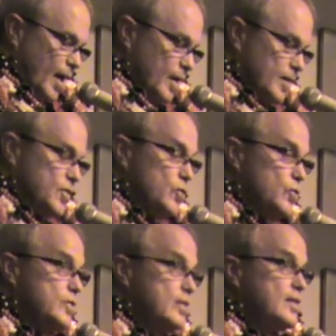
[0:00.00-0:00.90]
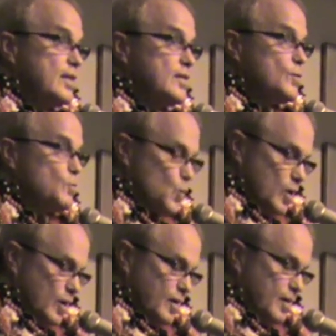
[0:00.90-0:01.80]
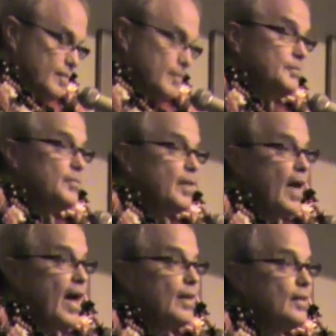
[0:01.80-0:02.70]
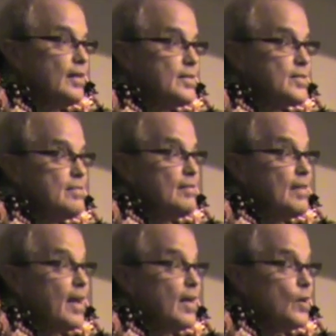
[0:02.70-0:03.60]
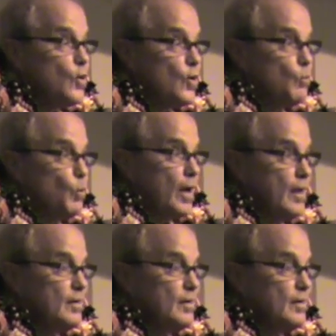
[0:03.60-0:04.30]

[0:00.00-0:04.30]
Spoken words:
It usually doesn't work, at least not in a good way.